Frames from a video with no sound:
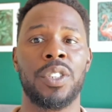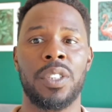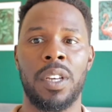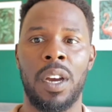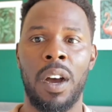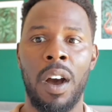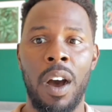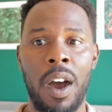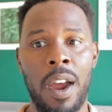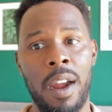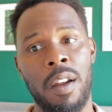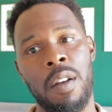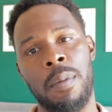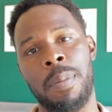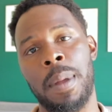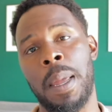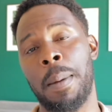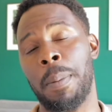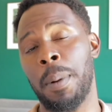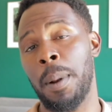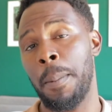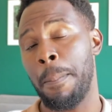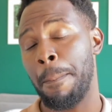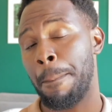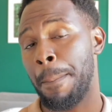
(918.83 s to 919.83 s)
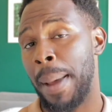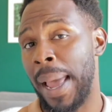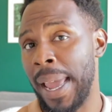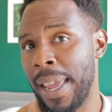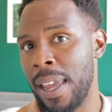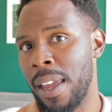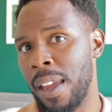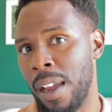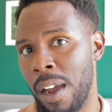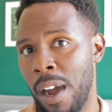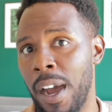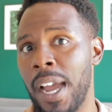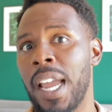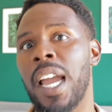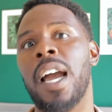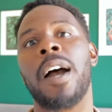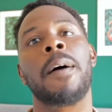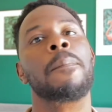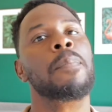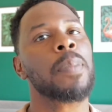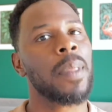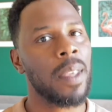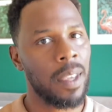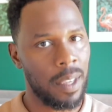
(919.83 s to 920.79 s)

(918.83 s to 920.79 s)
are higher and people are paying higher,